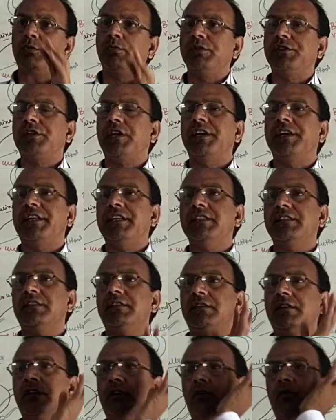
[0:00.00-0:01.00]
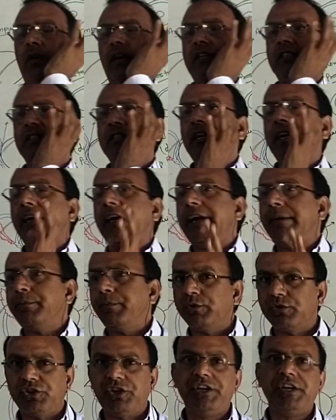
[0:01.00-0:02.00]
tubules contains towards the
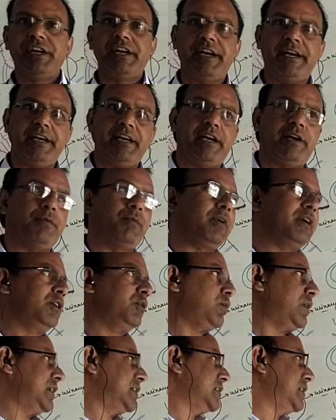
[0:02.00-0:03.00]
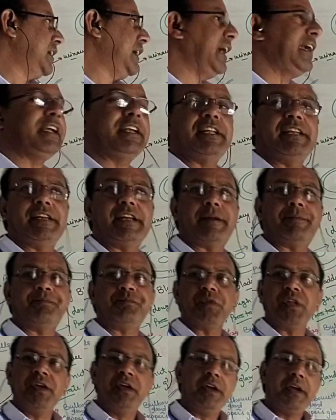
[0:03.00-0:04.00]
posterior end and one towards the
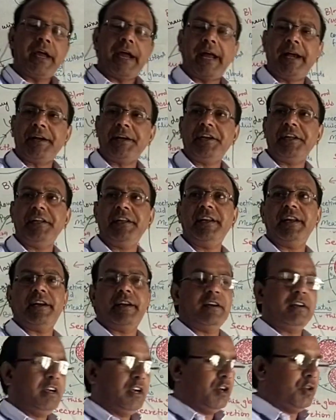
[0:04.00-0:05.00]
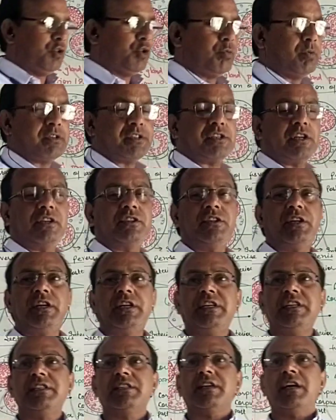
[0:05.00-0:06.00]
anterior. Anterior tubule structure
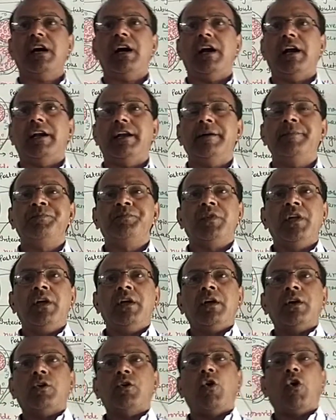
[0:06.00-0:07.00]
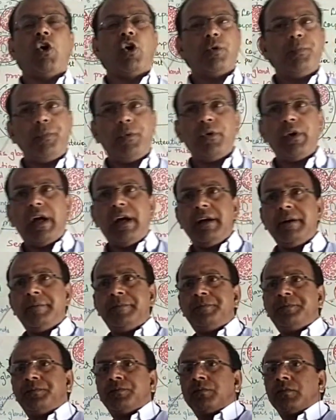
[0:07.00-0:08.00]
is called
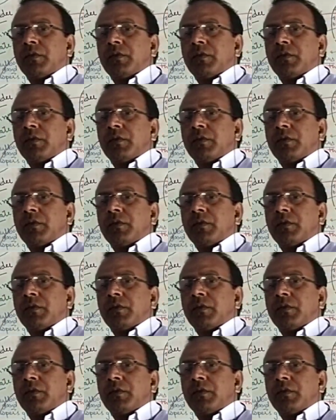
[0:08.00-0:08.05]
corpora